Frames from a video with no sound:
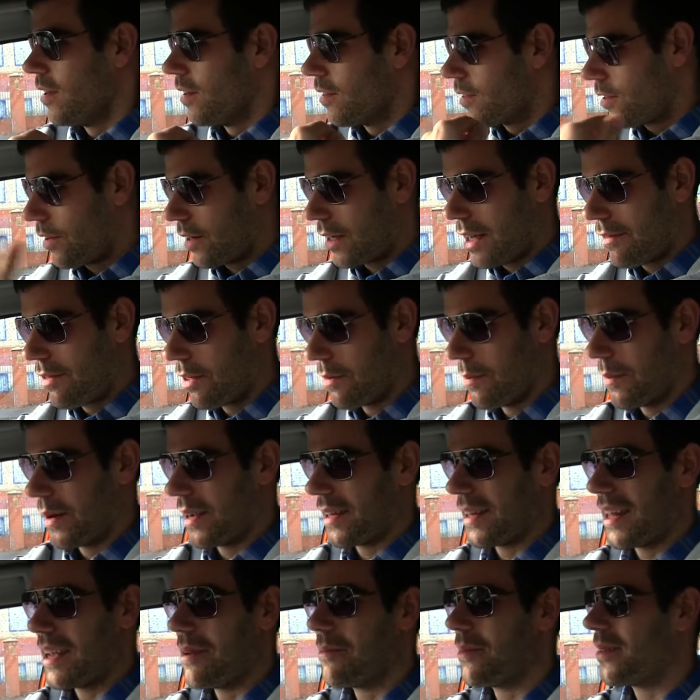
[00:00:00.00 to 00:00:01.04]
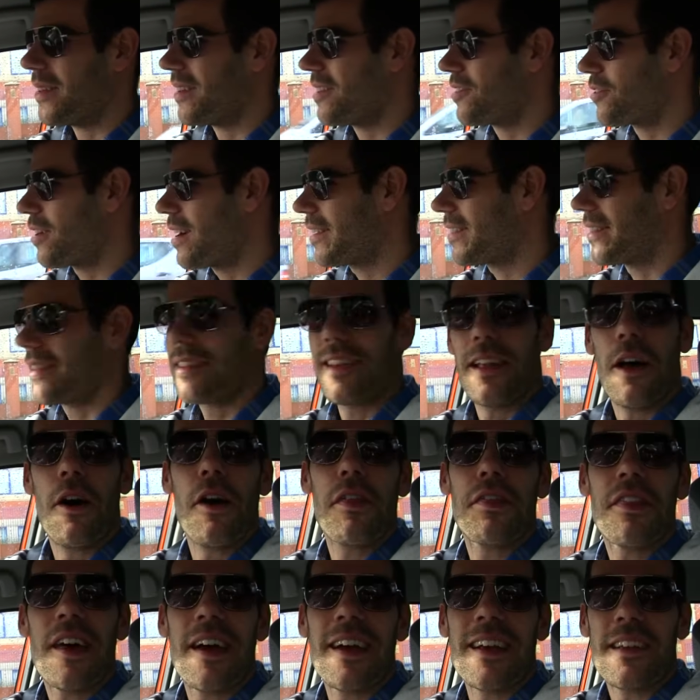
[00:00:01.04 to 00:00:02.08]
So I gave them my name and address and said,
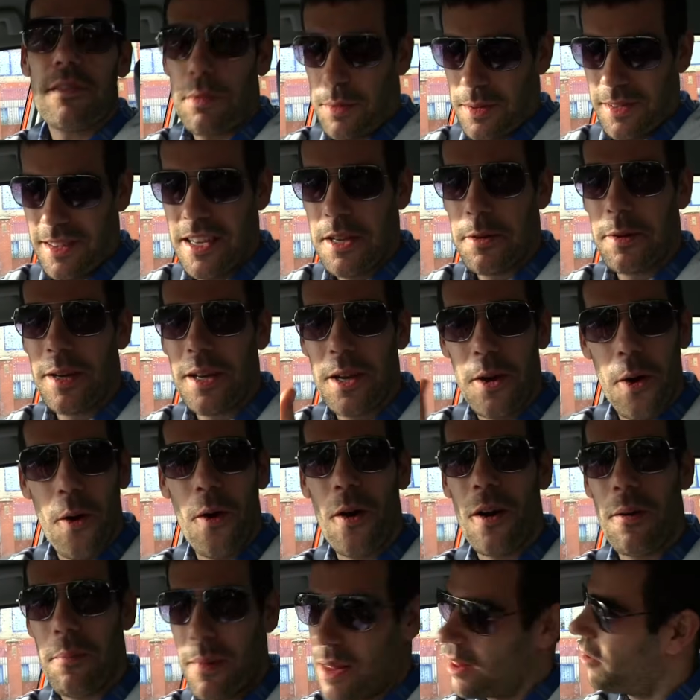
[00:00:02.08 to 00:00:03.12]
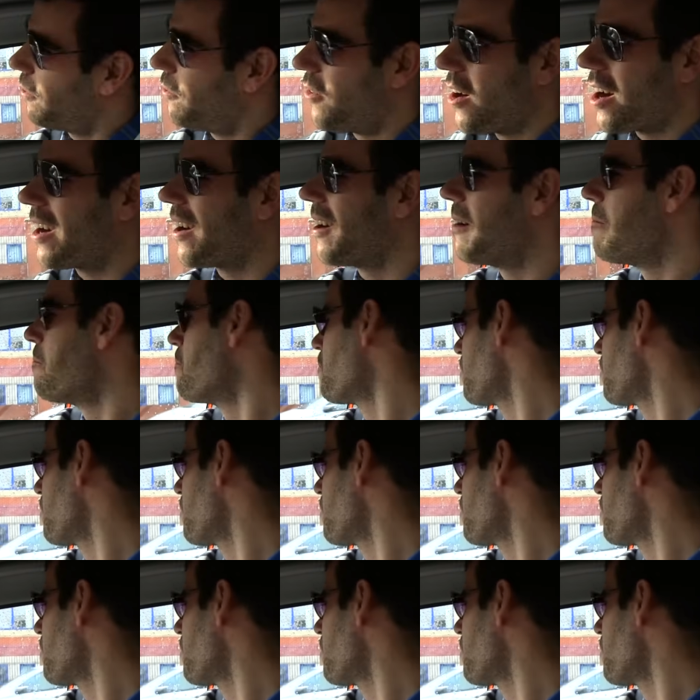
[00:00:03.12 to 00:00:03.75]
oh, thanks, we'll see you in court, motherfucker.